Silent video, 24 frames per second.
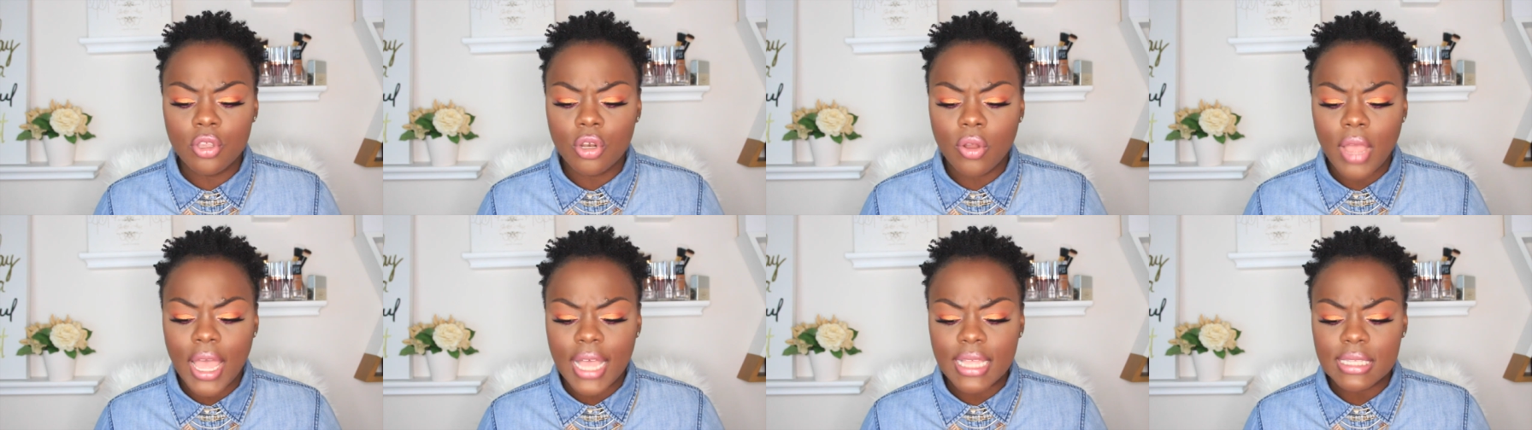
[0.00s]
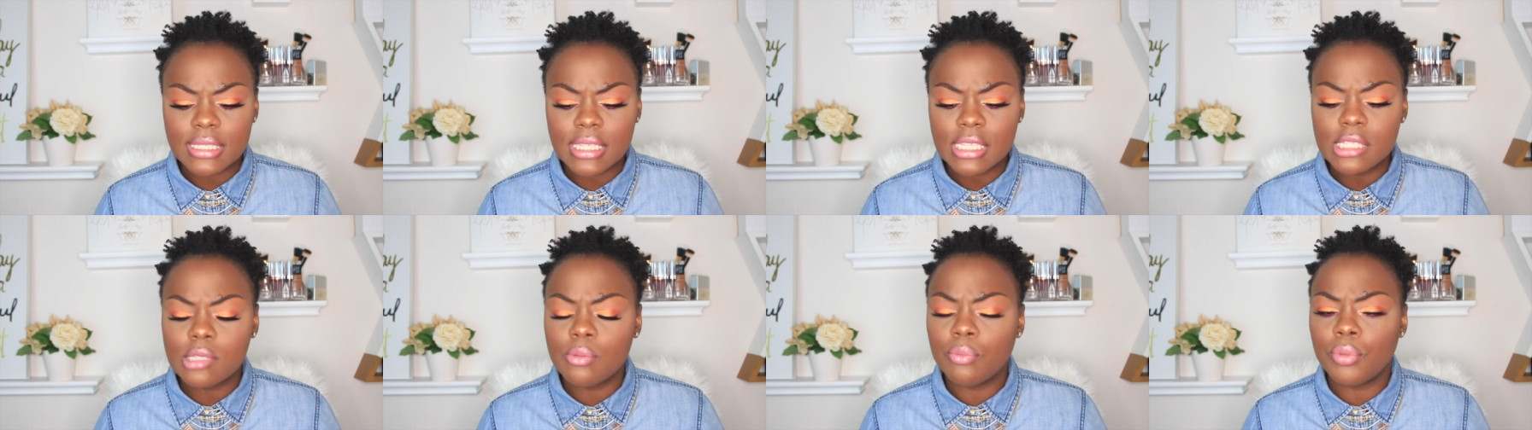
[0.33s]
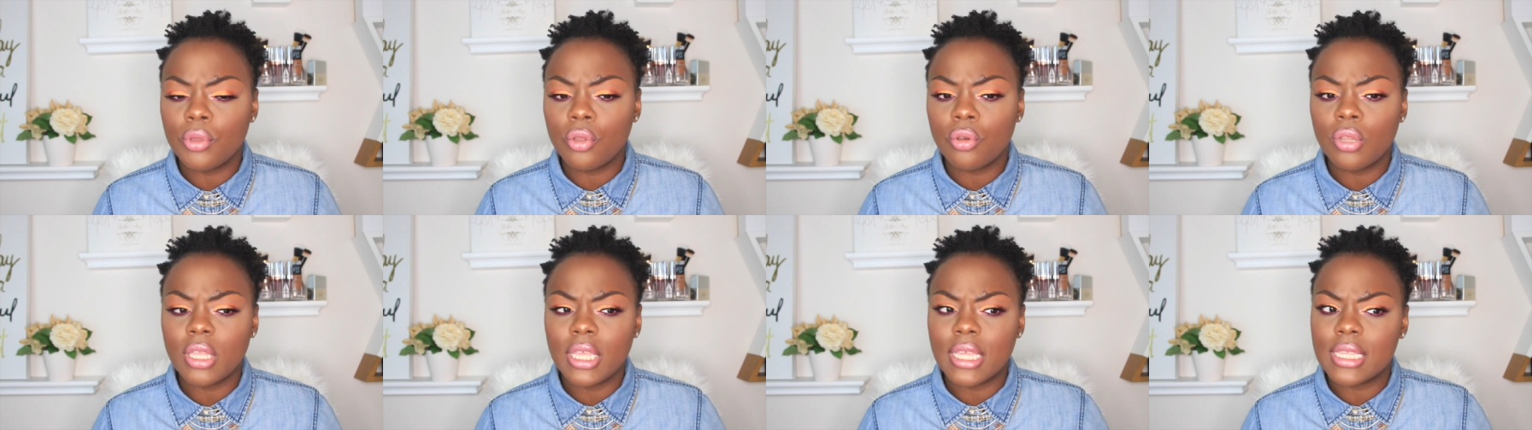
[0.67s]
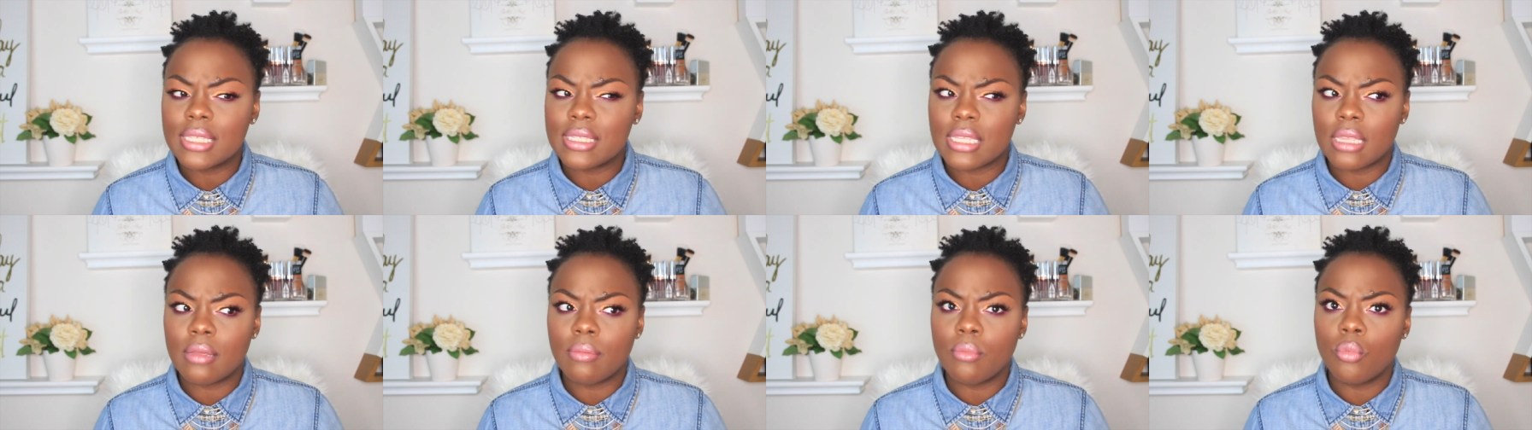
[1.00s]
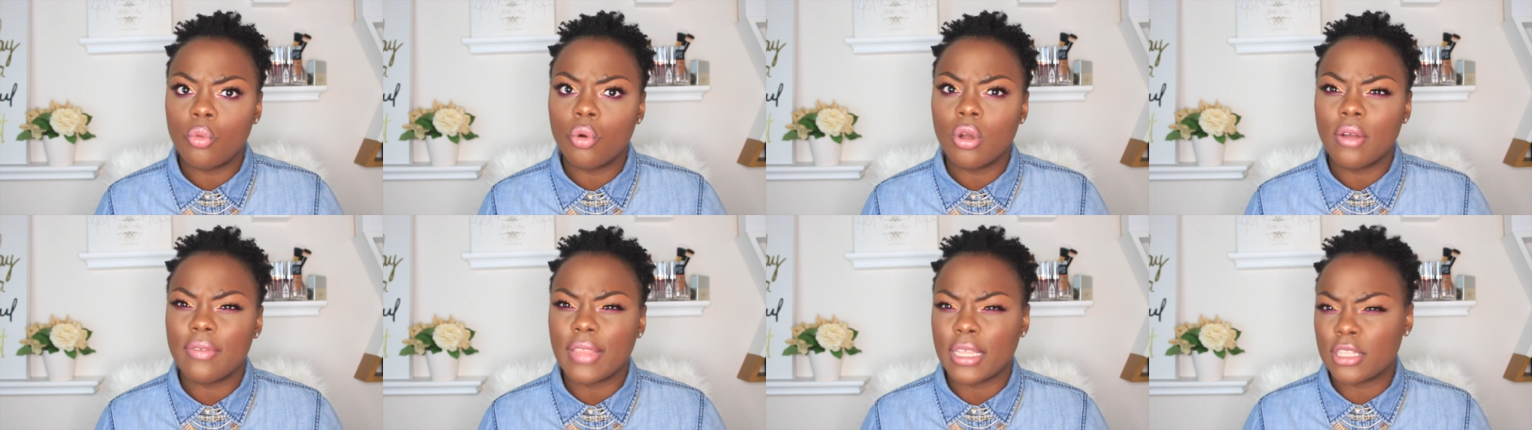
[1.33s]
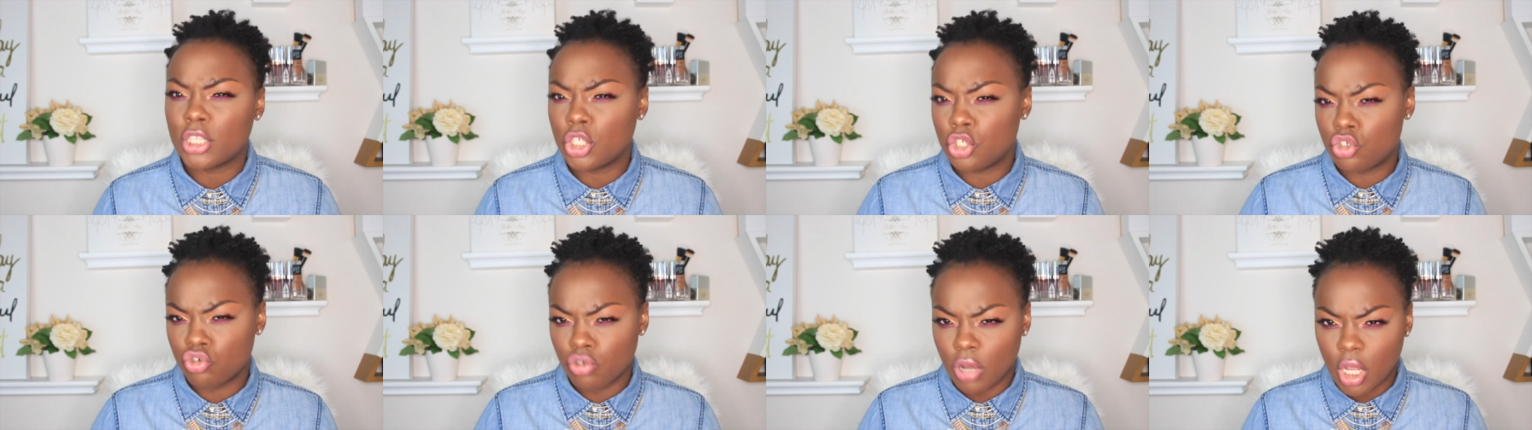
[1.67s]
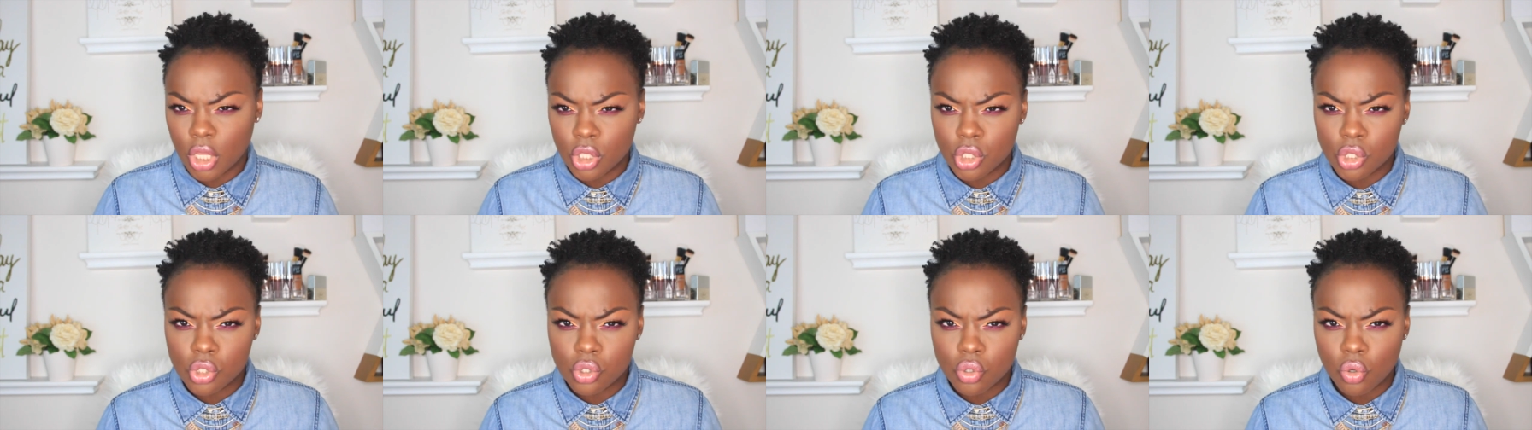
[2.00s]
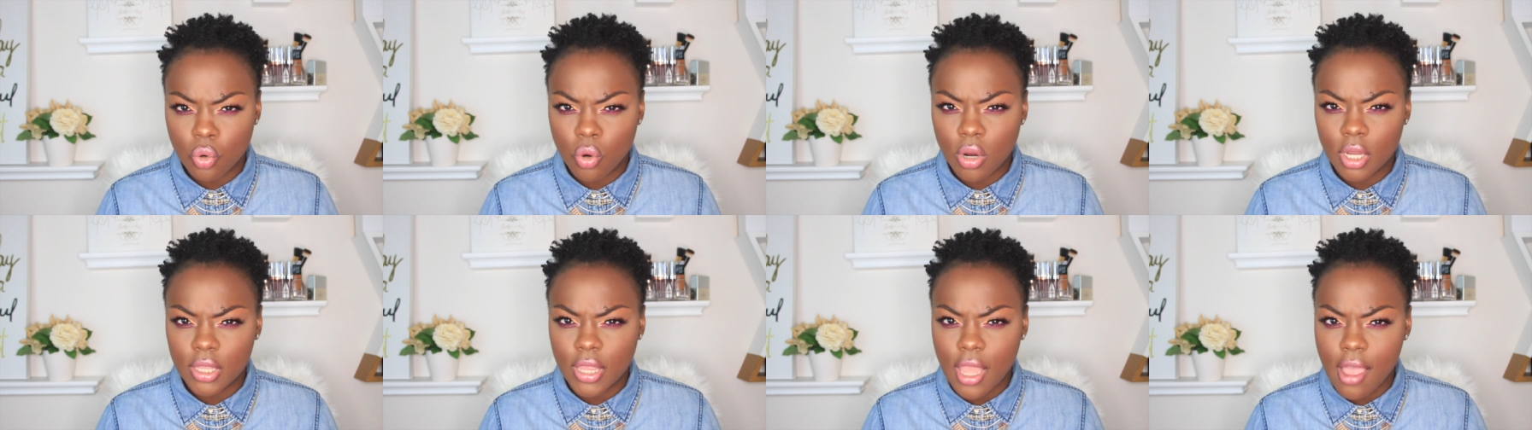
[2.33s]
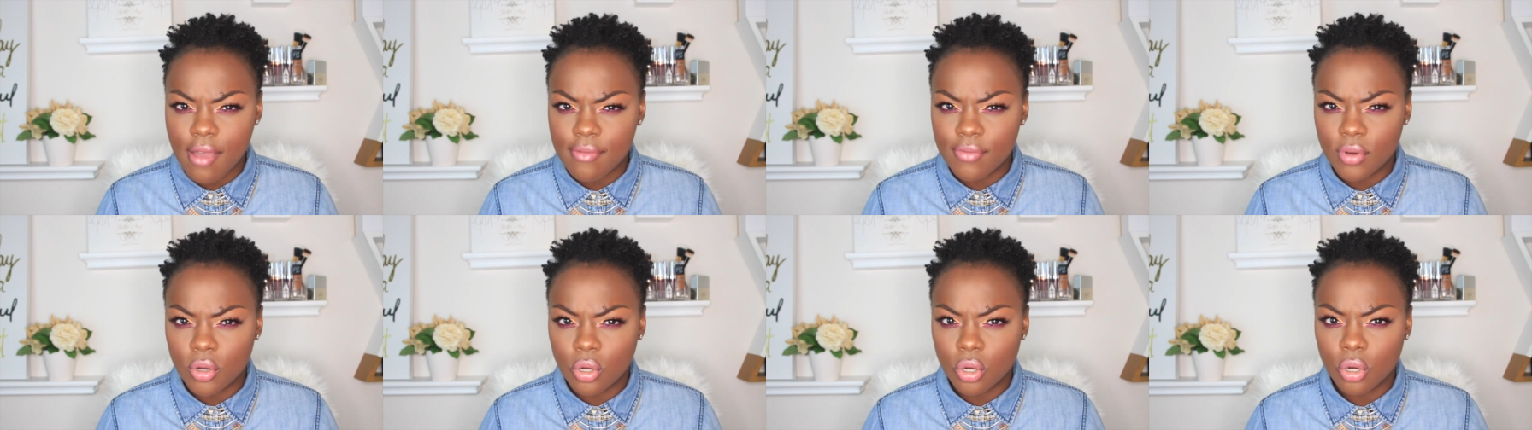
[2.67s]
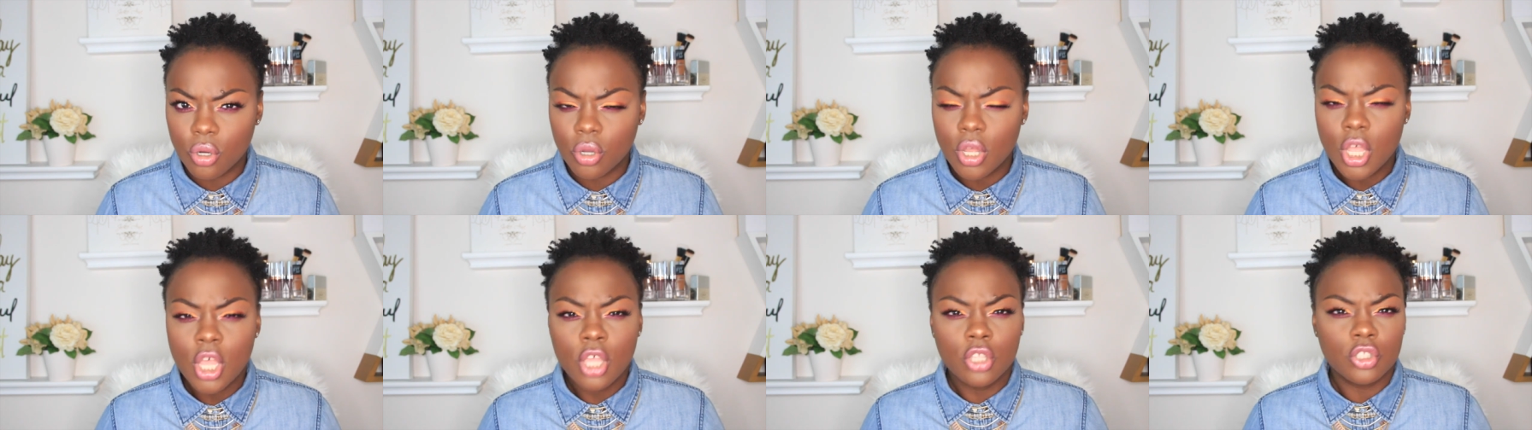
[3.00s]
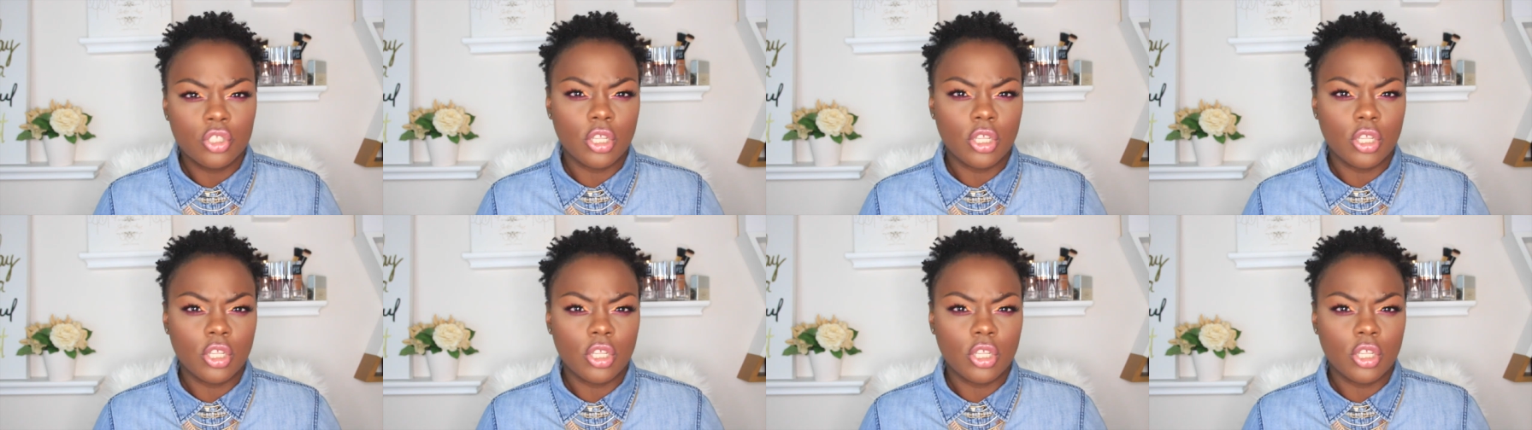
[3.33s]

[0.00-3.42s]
You know, Essence Beauty is in more of like the drugstore level,